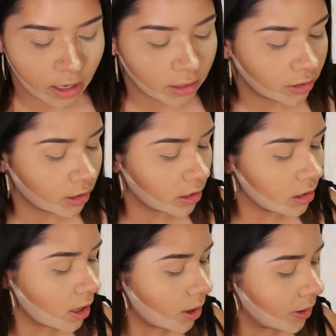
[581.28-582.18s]
It
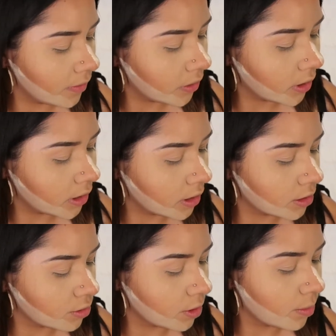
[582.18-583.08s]
does, however, it
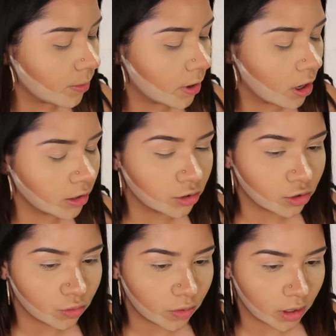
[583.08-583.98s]
does grip
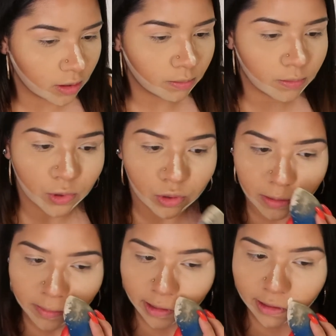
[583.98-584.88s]
onto the
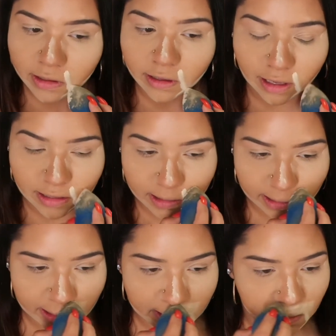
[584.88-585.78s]
beauty blender
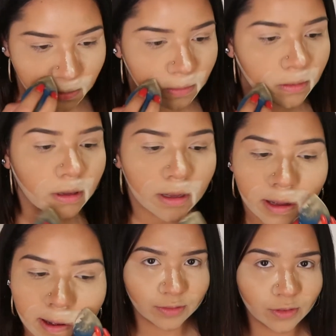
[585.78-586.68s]
nicely. So
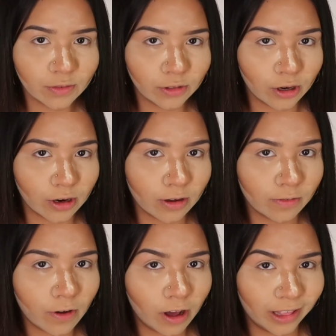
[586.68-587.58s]
as for
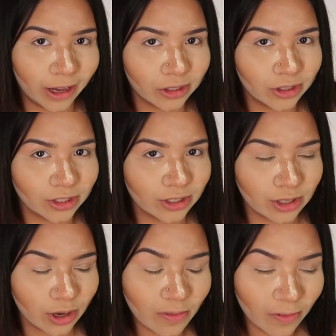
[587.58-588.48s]
fallout, there's
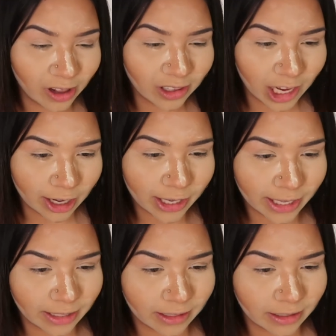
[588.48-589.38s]
still fallout,
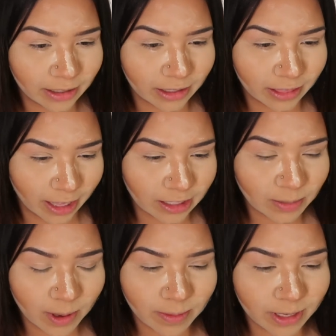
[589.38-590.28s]
and that's
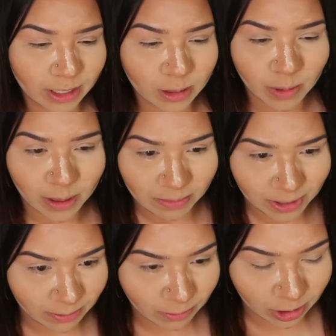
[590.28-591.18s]
my biggest pet
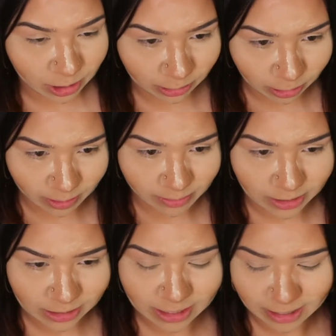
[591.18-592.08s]
peeve with the Laura
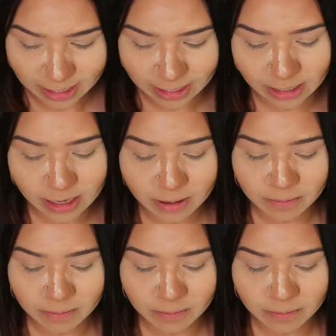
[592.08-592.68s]
Mercier